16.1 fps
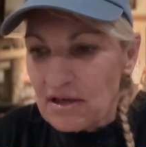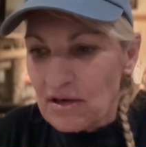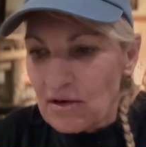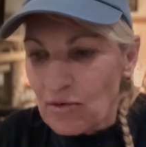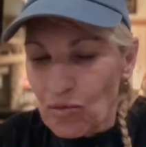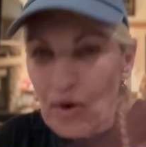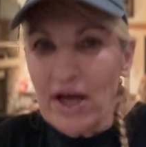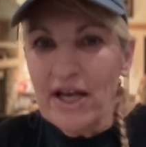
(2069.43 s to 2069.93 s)

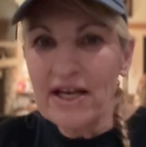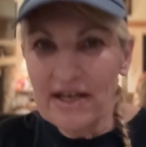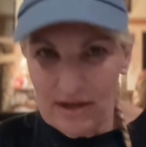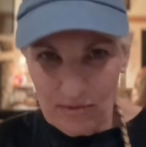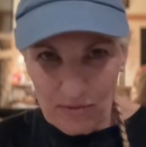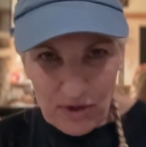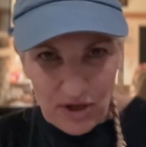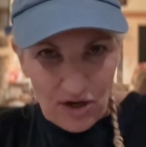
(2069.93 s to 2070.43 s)
one.
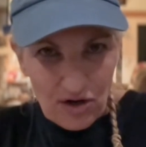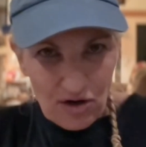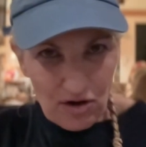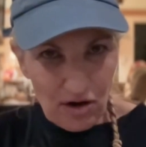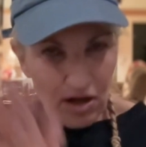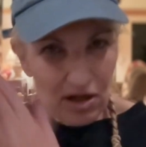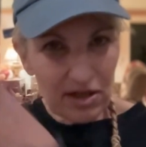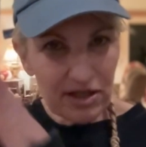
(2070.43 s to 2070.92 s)
We are
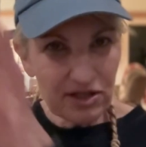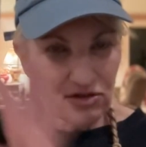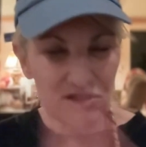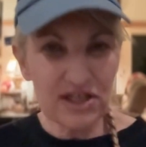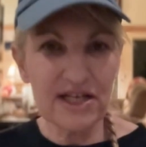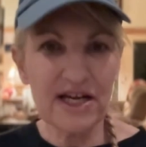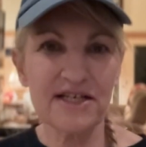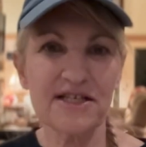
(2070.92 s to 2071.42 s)
all
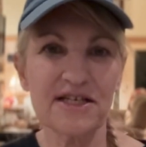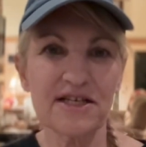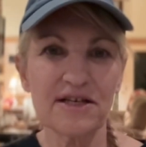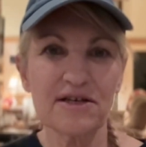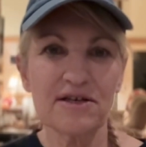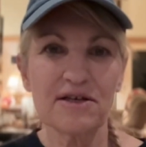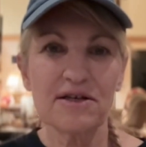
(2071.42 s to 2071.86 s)
interconnected.